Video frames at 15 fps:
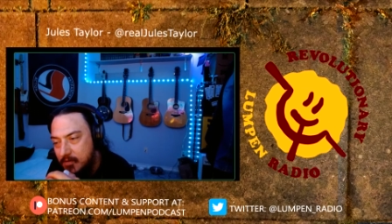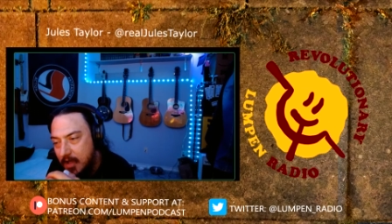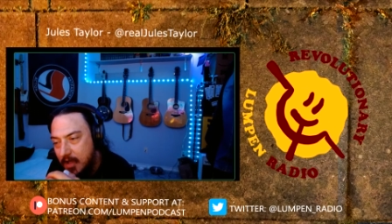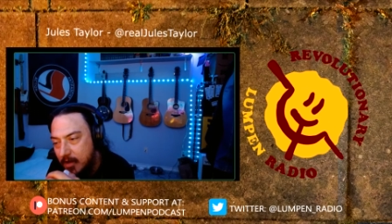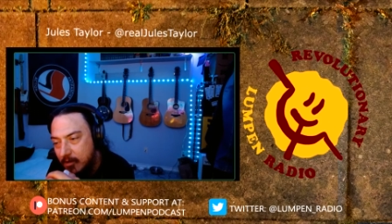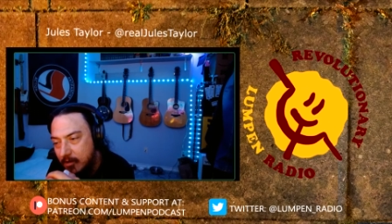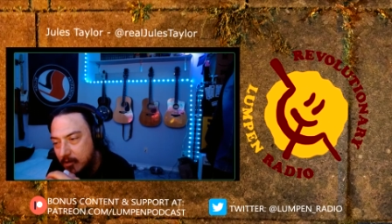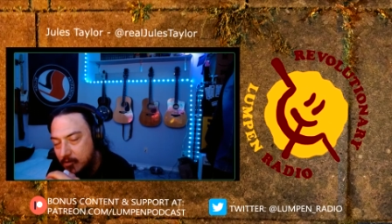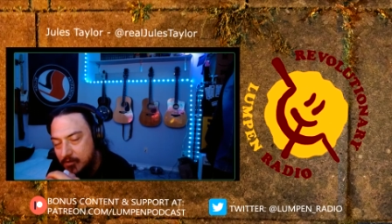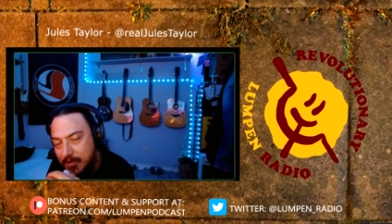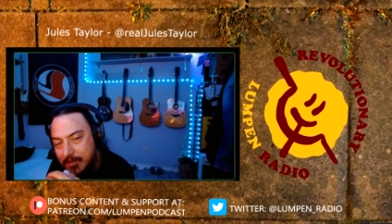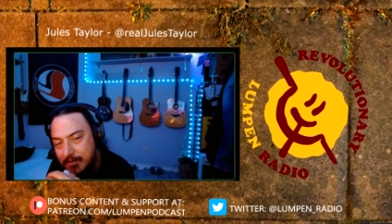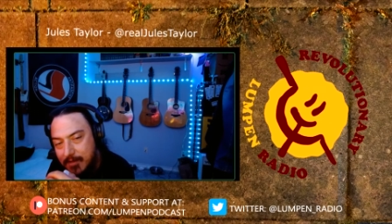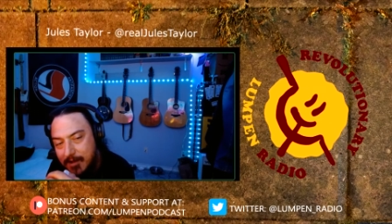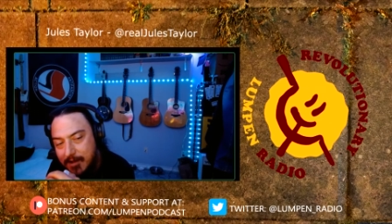I don't
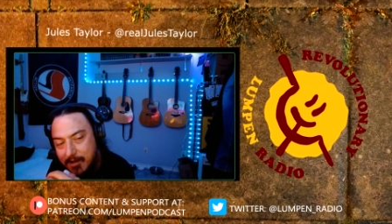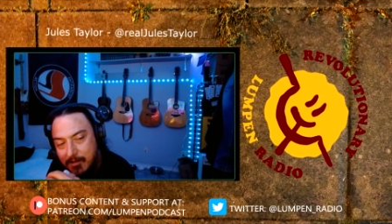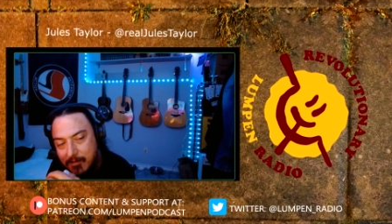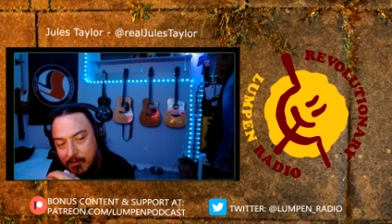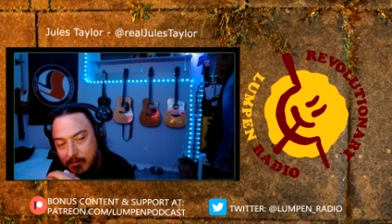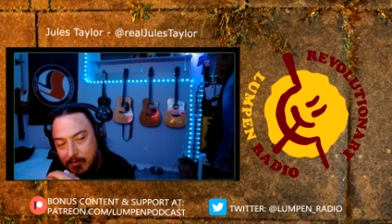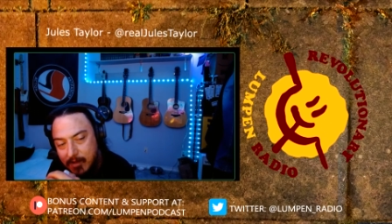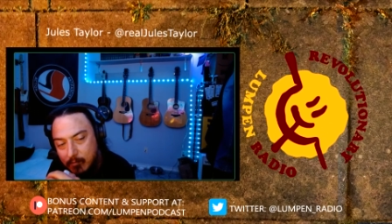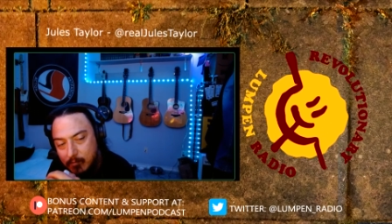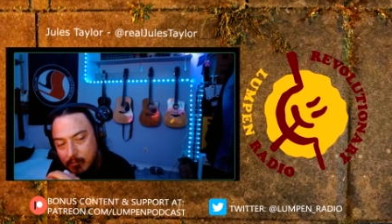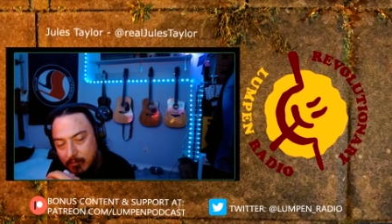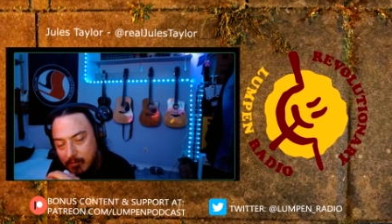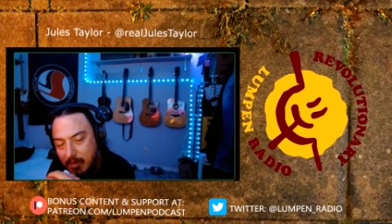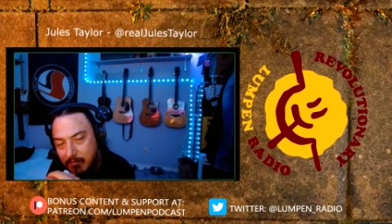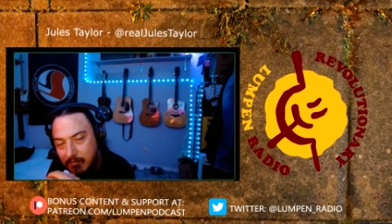understand that either. Like
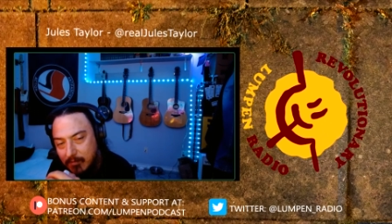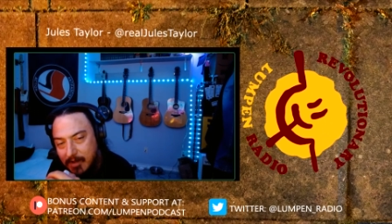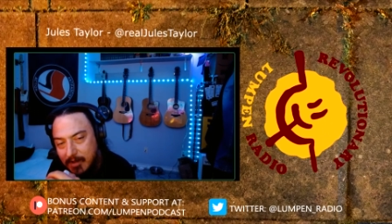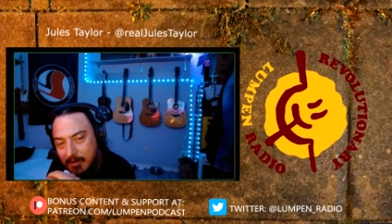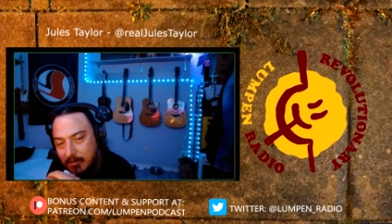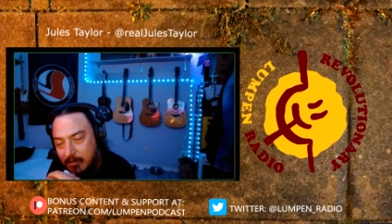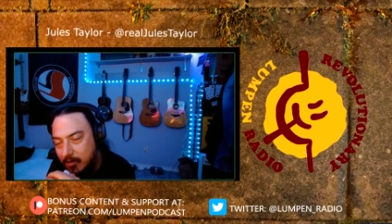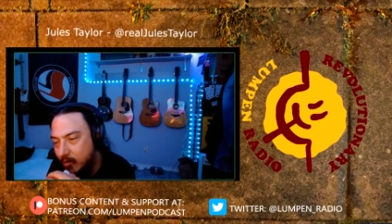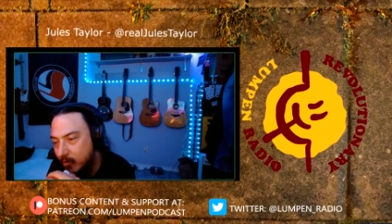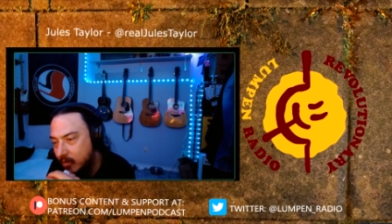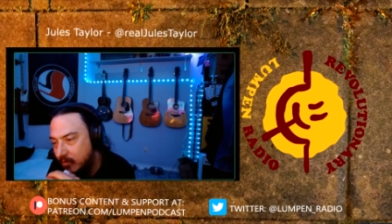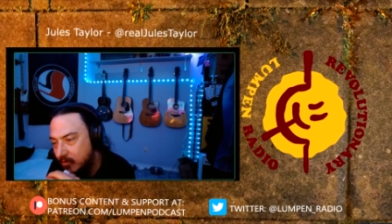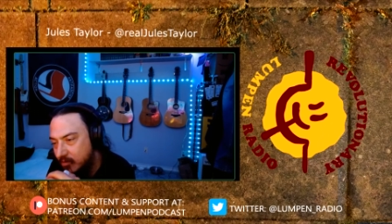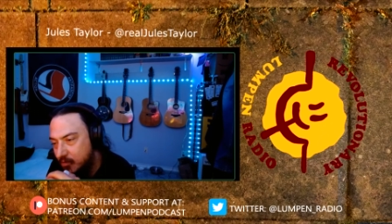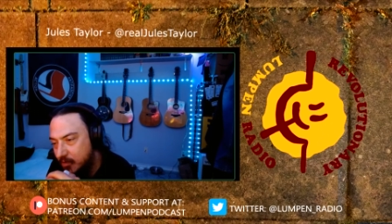you know, when I
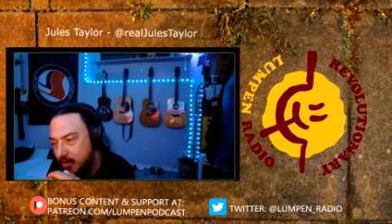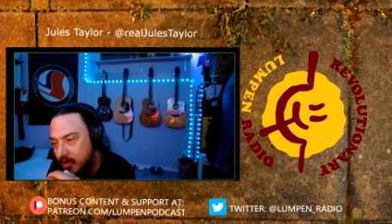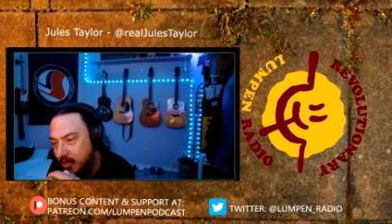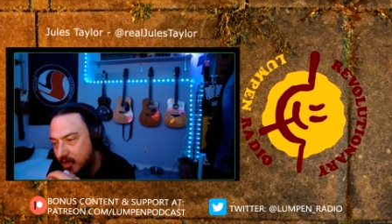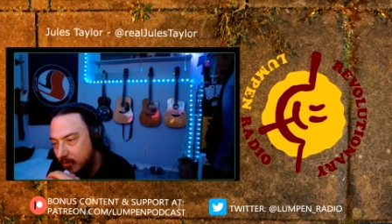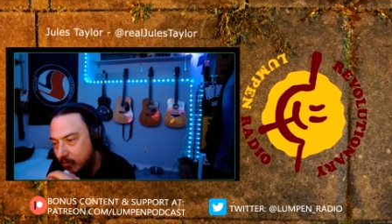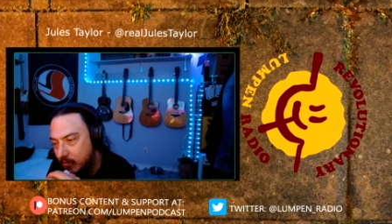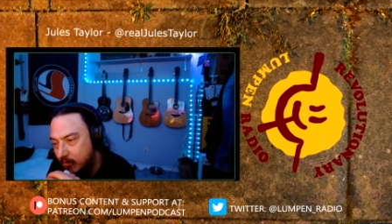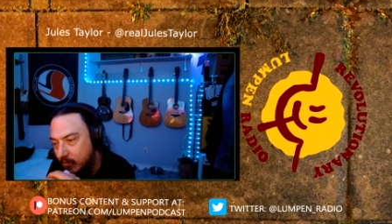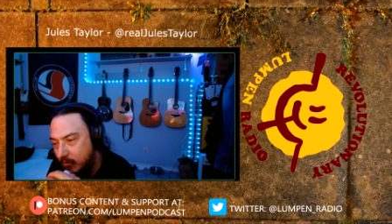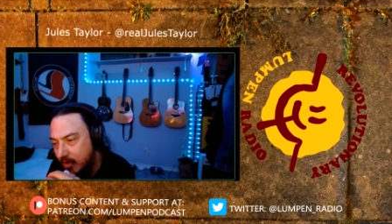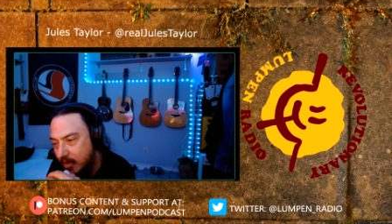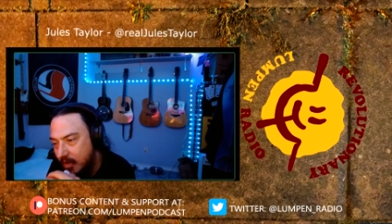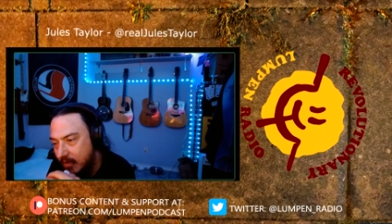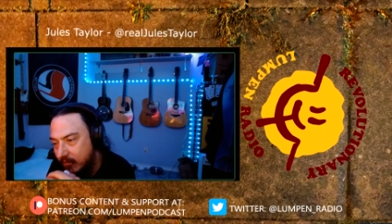was drinking, I'd
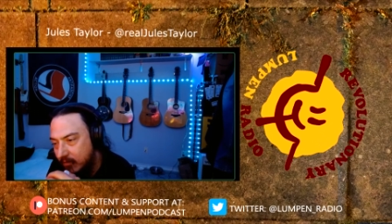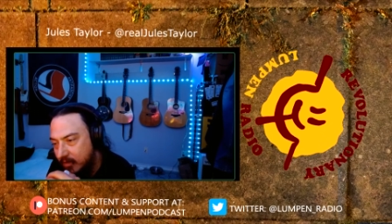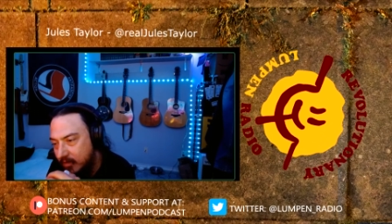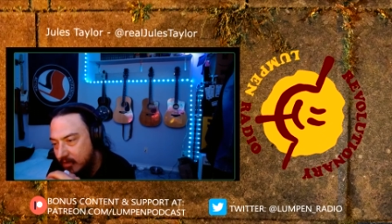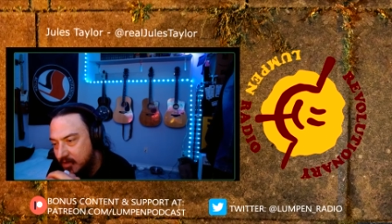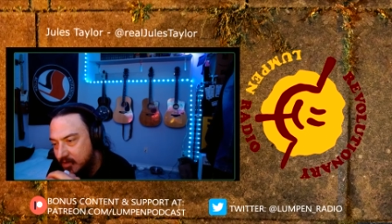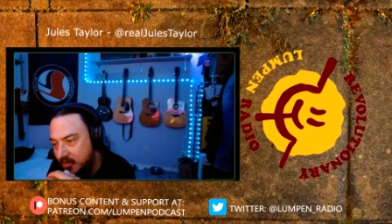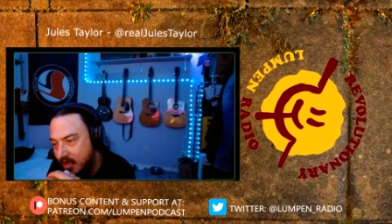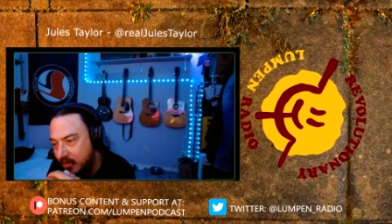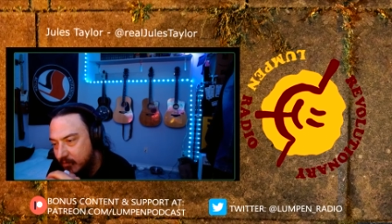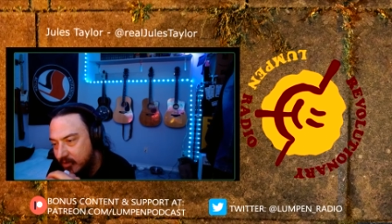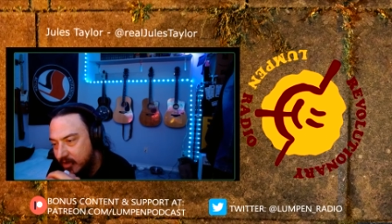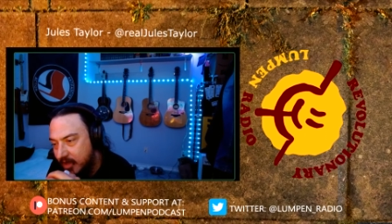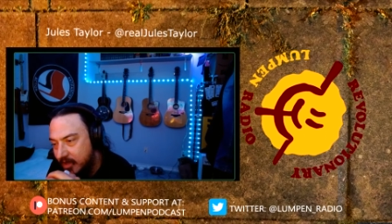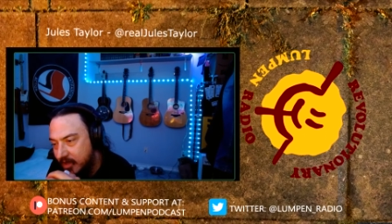want to have like nice
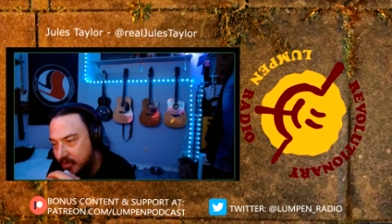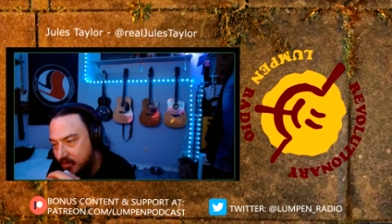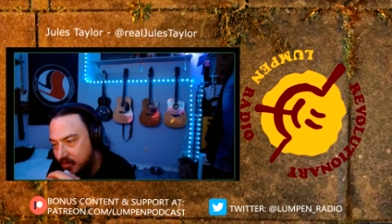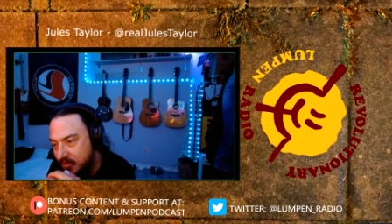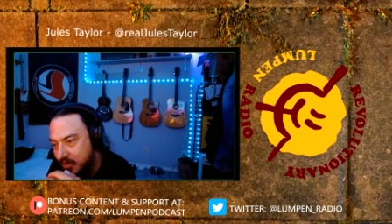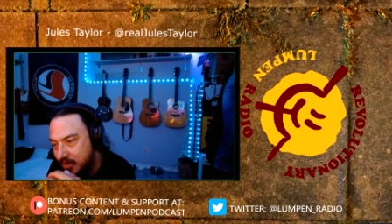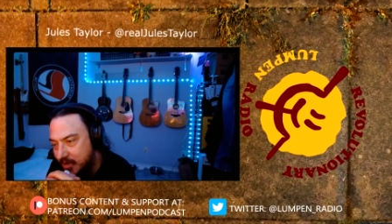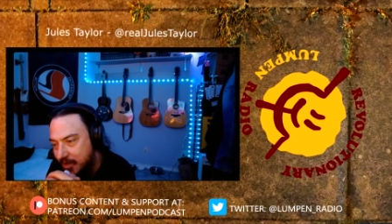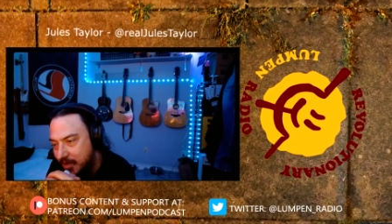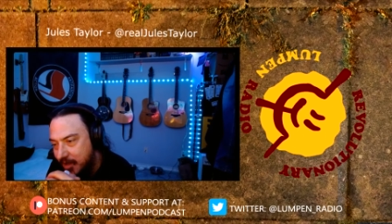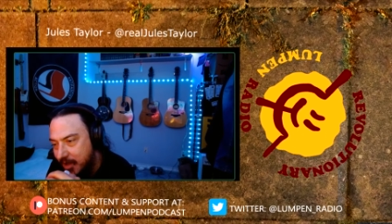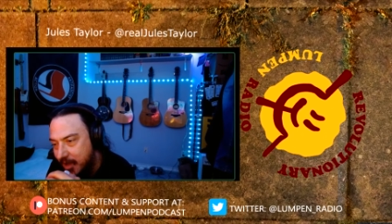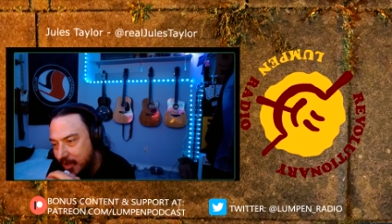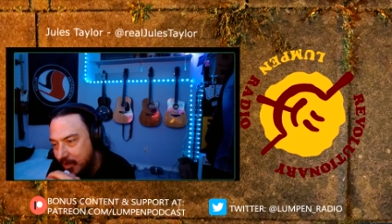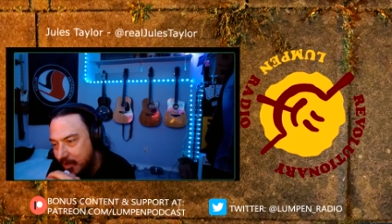IPAs,
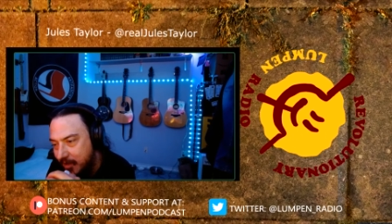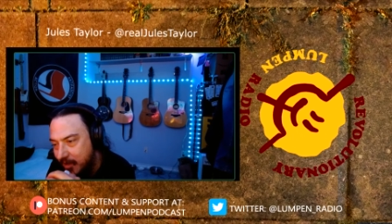and